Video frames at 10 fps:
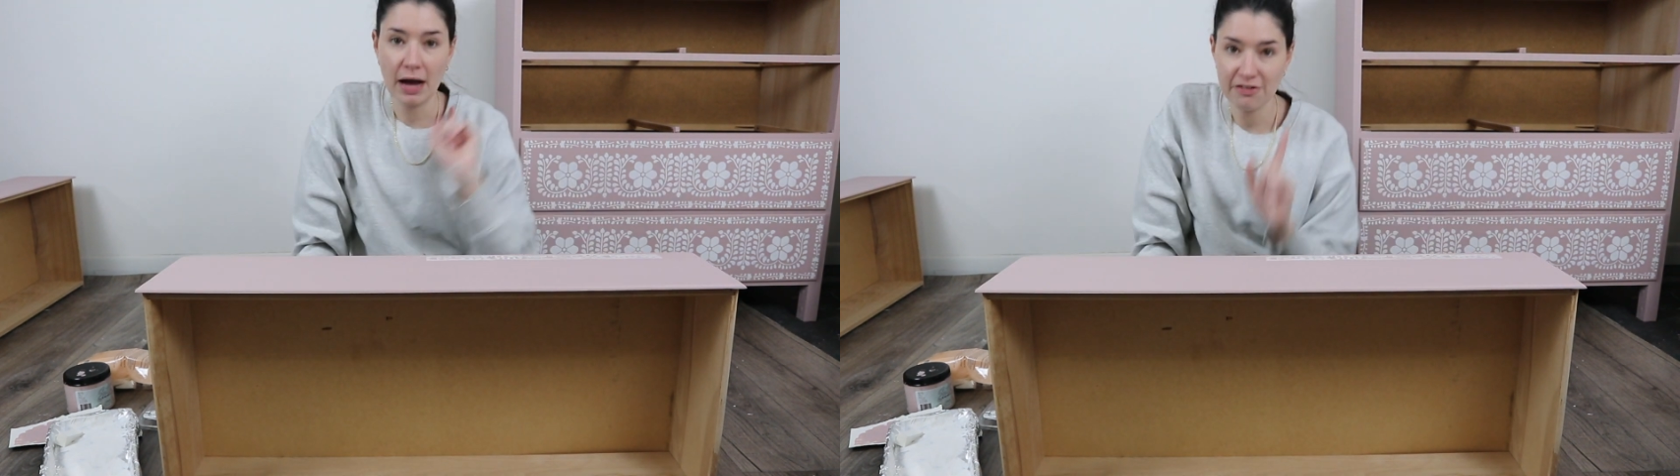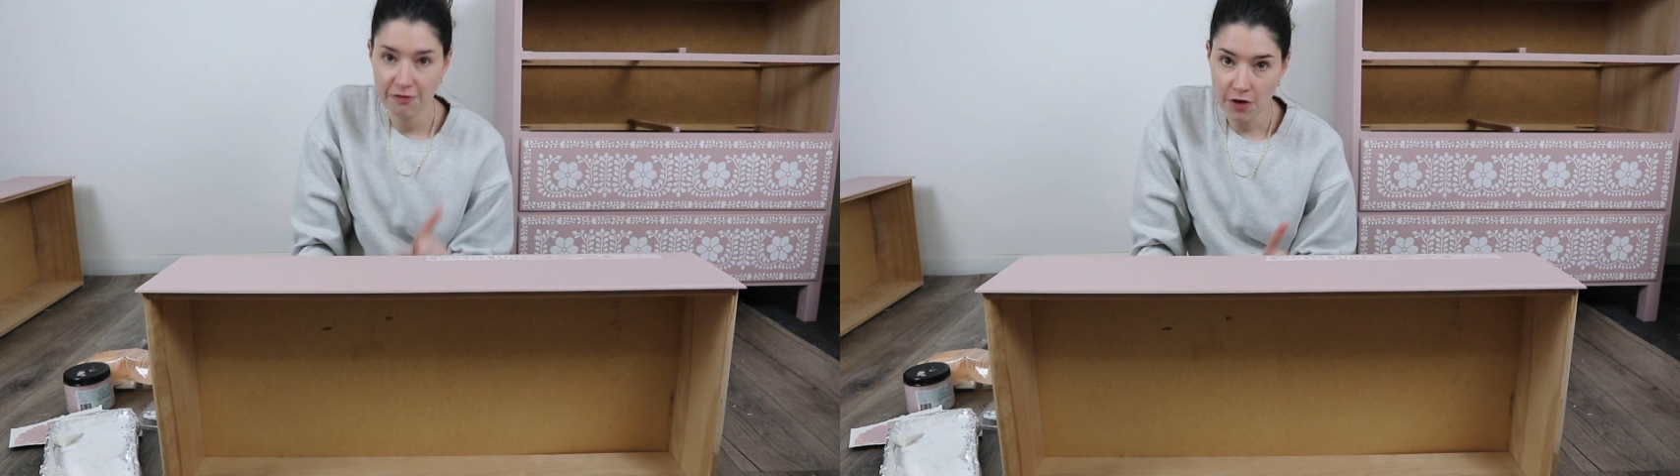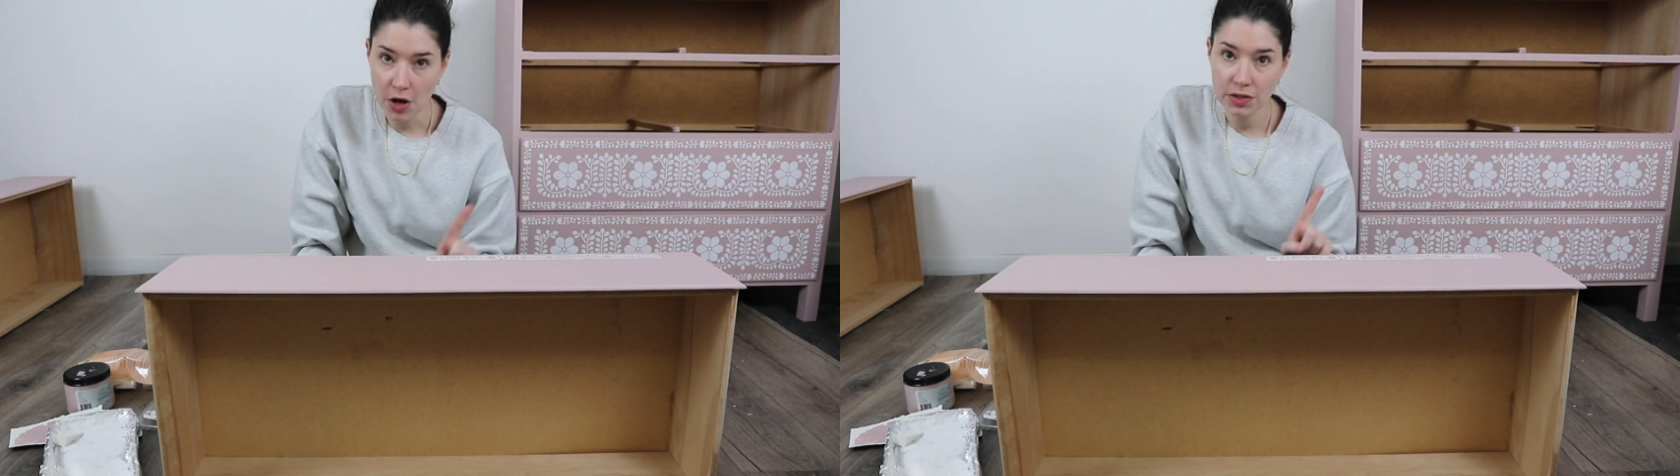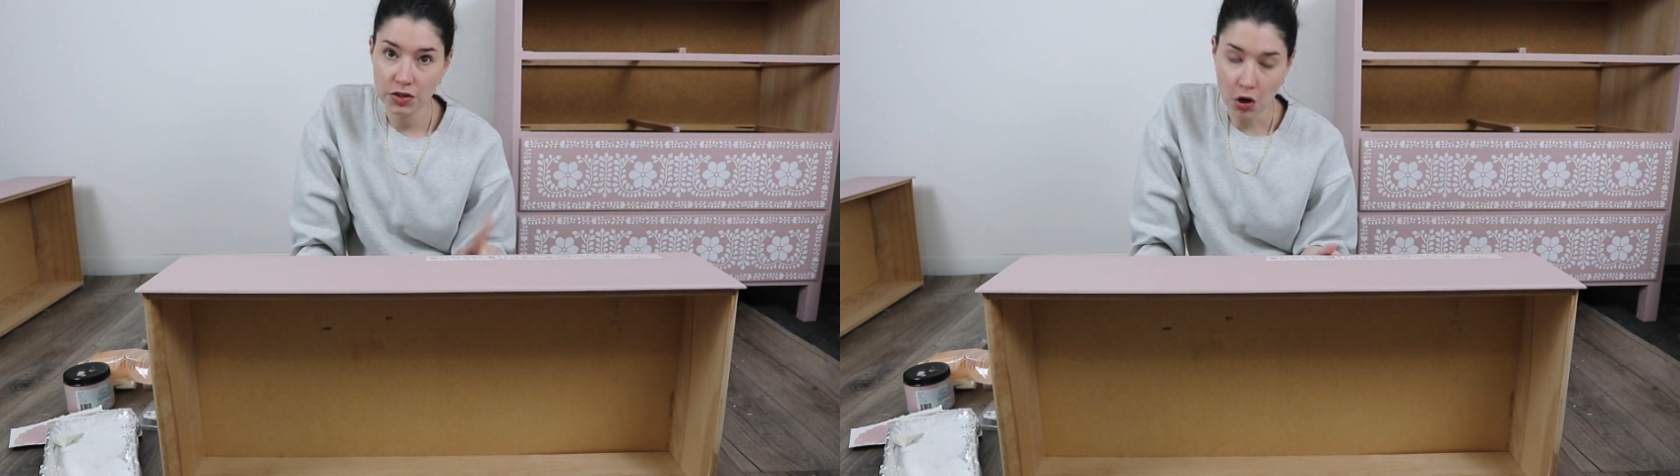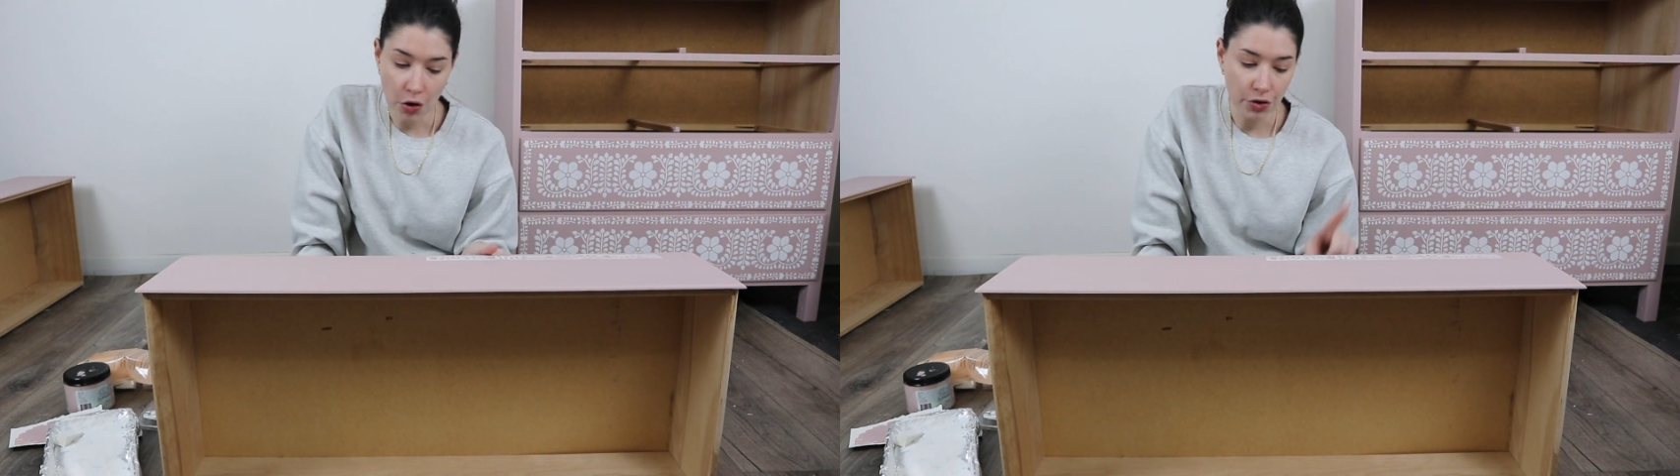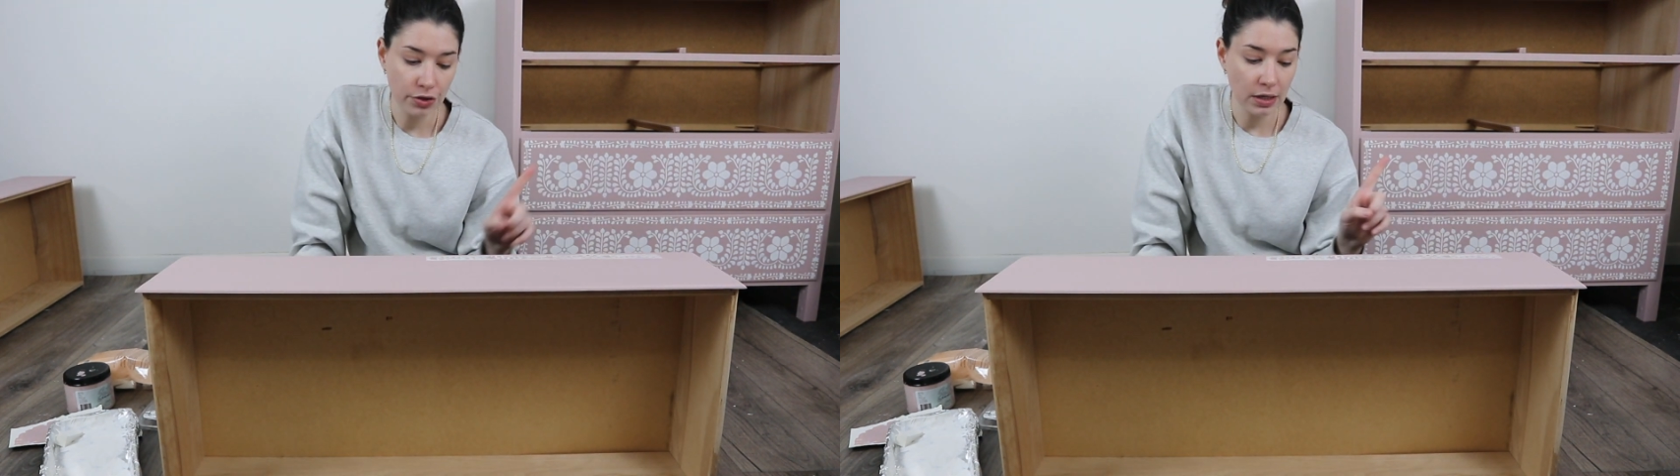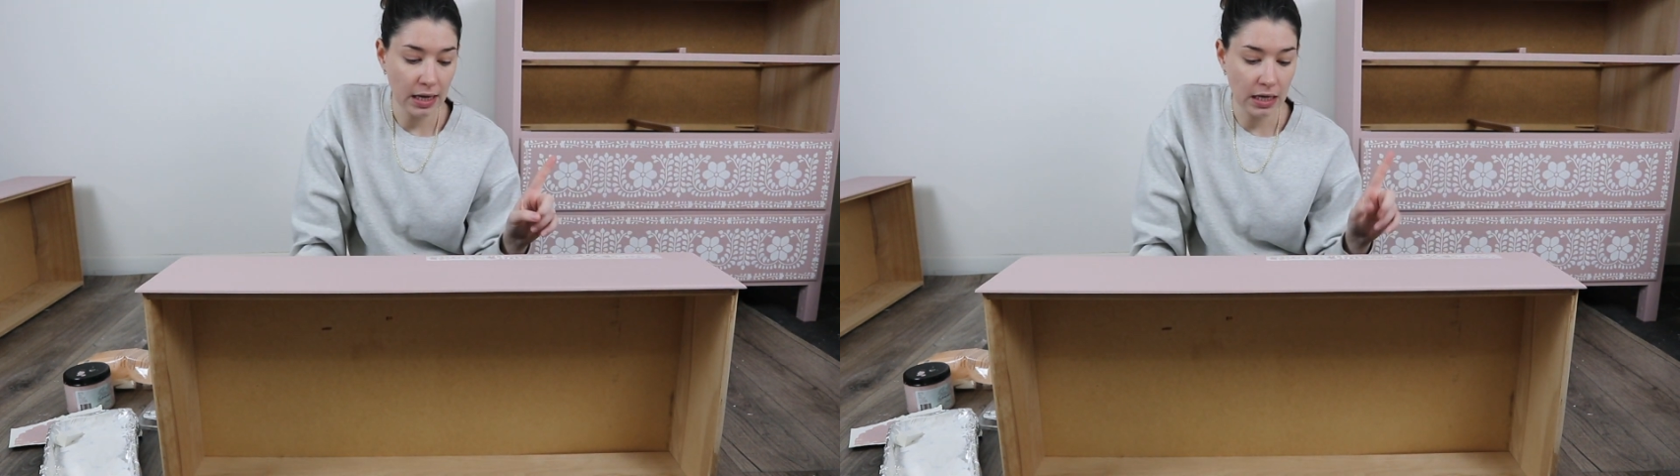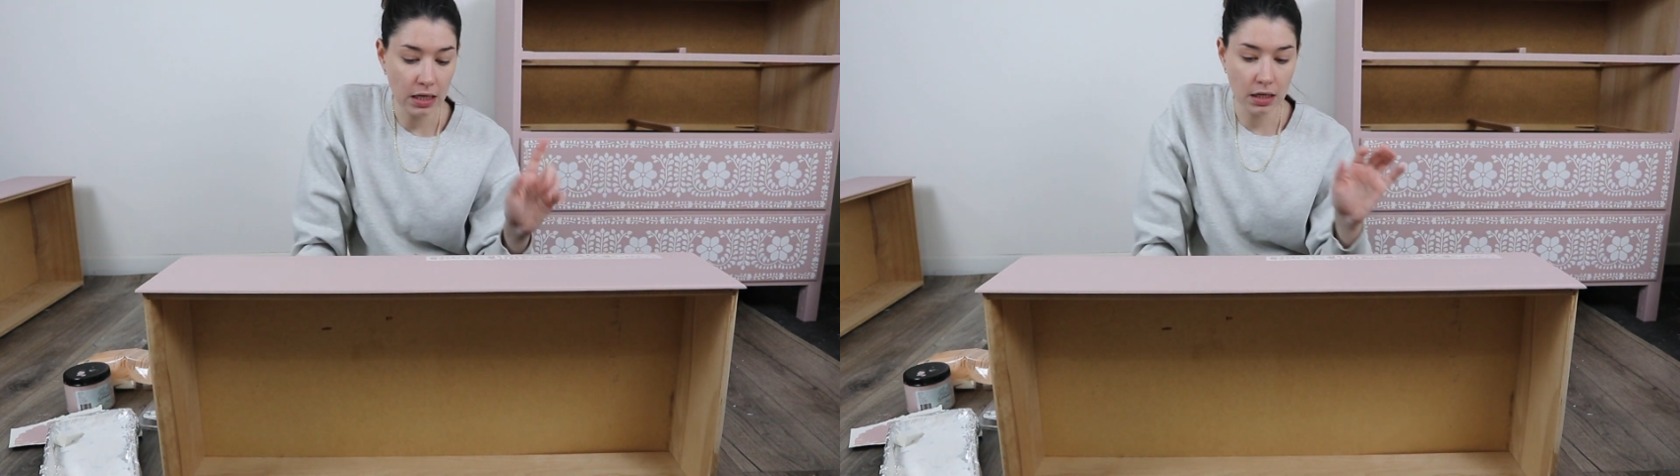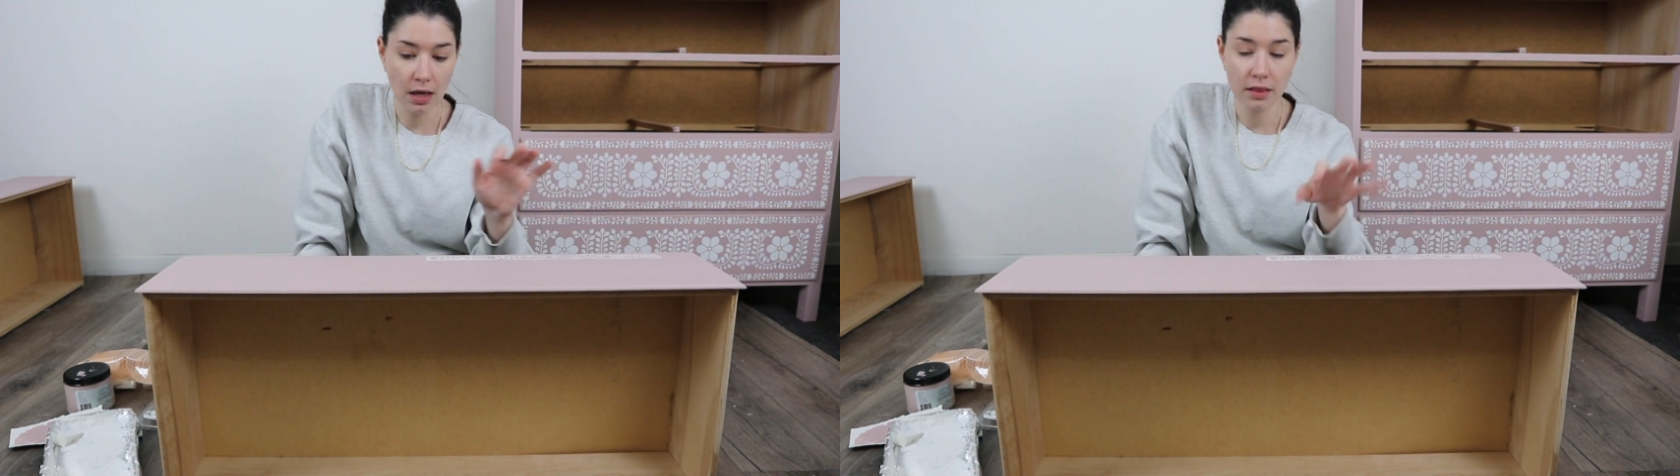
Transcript: my first coat in